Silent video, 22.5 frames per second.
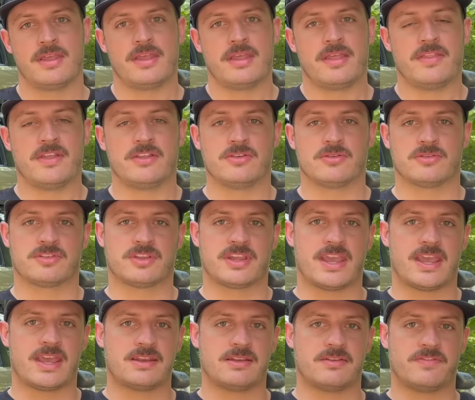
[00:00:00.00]
Then you'll
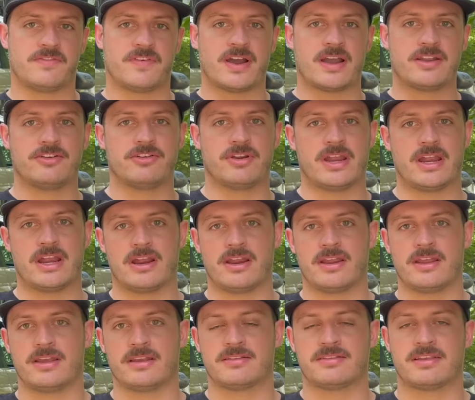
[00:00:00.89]
scan and find your
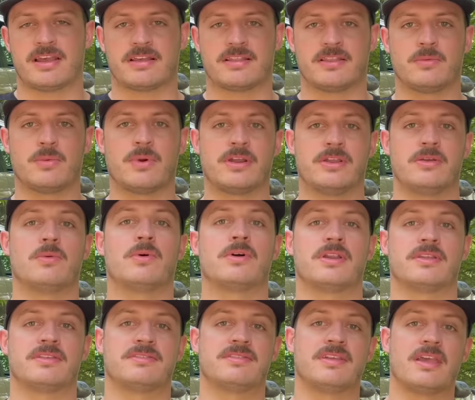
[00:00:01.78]
area exactly where you
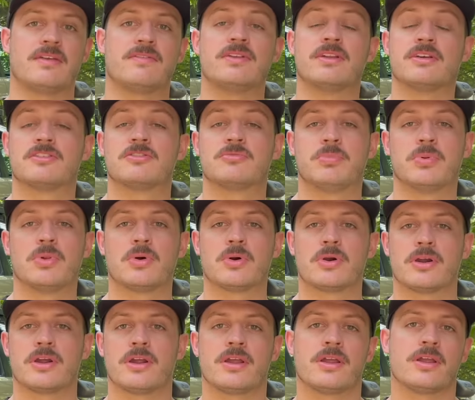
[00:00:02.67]
want to save and
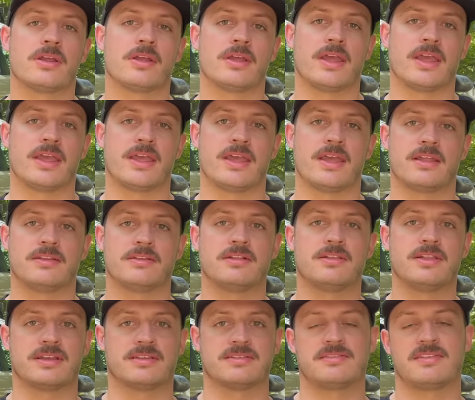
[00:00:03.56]
explore, and
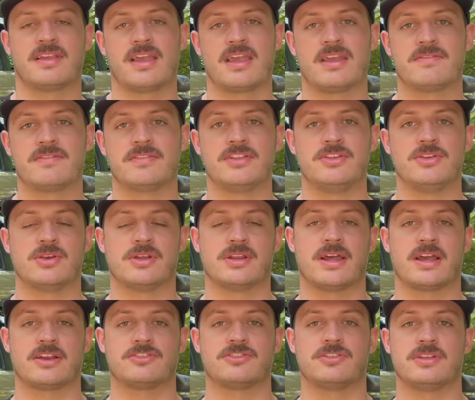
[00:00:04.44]
click save, and then you can
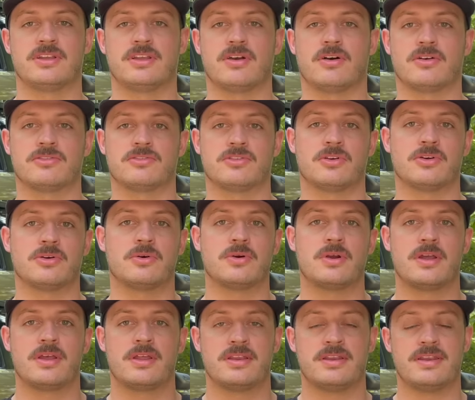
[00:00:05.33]
actually also
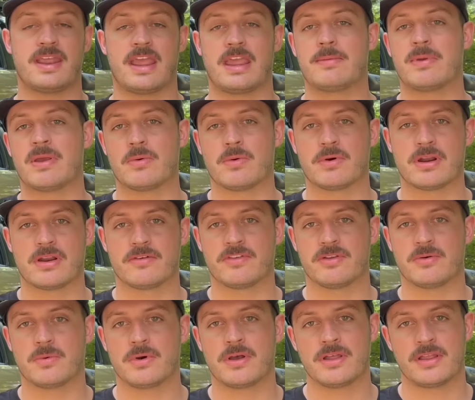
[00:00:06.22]
name it whatever
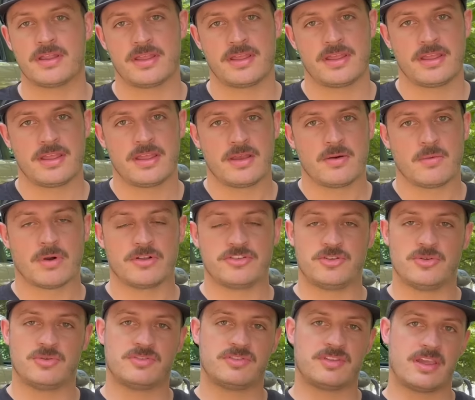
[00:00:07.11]
you want. Once
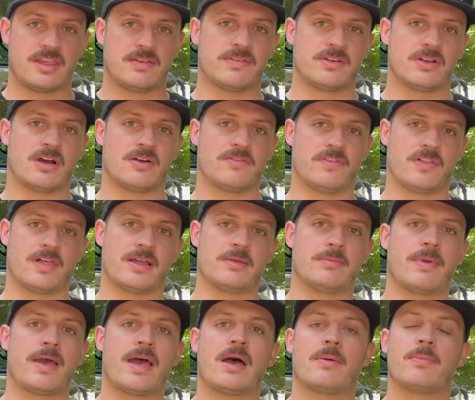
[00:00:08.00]
you save an offline
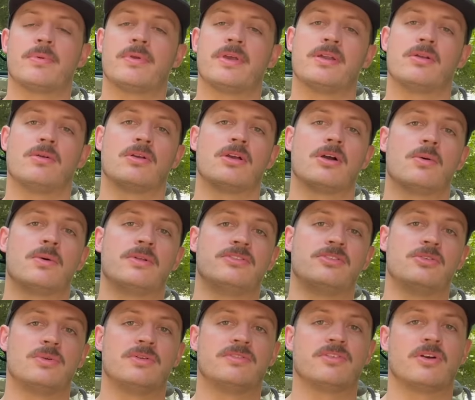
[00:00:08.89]
map, it'll go
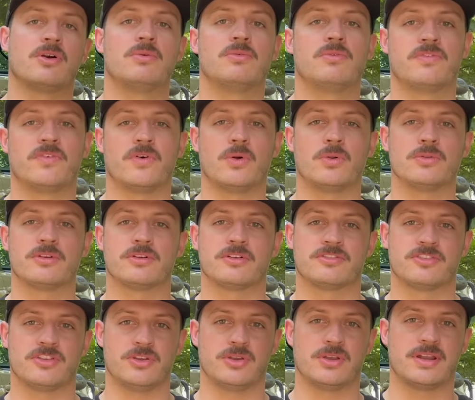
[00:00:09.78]
into its own folder
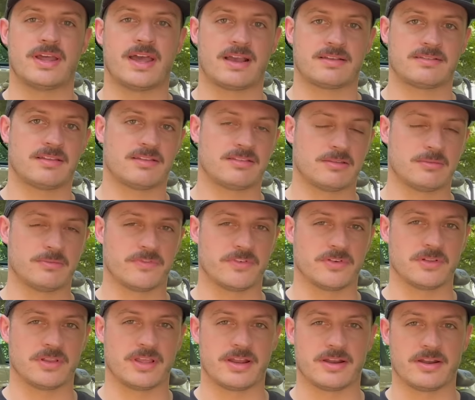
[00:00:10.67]
so you can access them
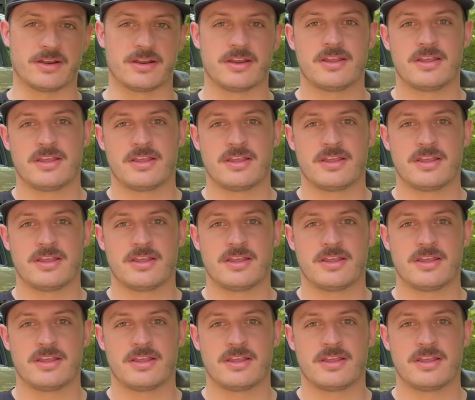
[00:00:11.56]
for later.